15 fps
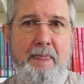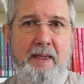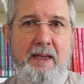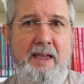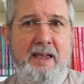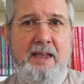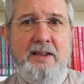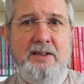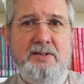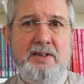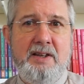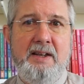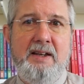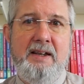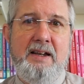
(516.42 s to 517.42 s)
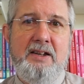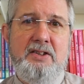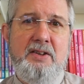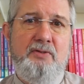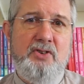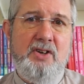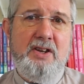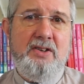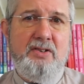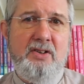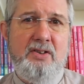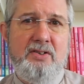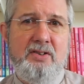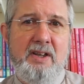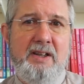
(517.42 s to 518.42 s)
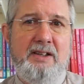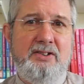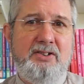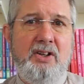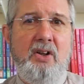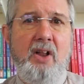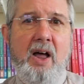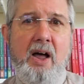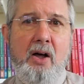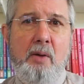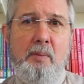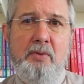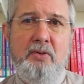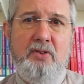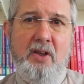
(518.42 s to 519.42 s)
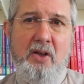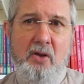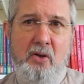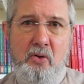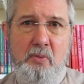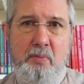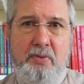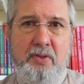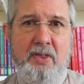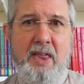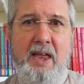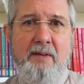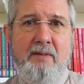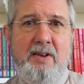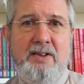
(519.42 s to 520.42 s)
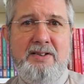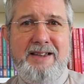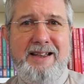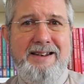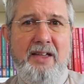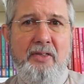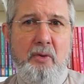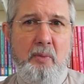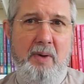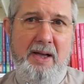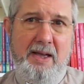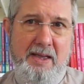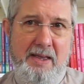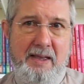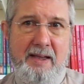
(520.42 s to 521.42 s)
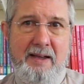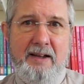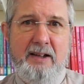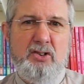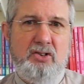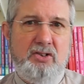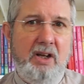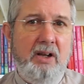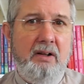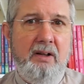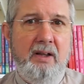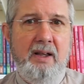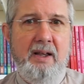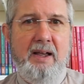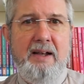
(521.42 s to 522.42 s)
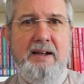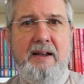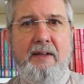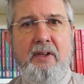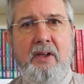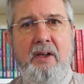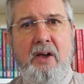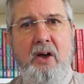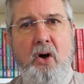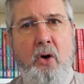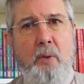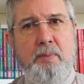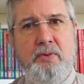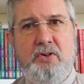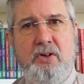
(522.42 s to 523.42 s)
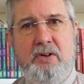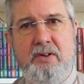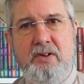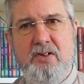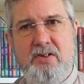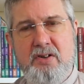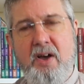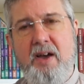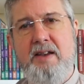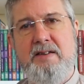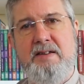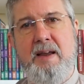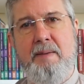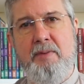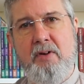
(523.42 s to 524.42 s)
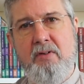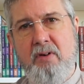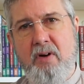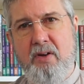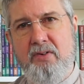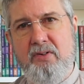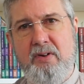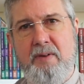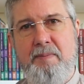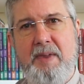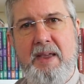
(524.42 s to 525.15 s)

It is as if Jesus still harbours the hope that there is another way, still another option to sidestep the cross.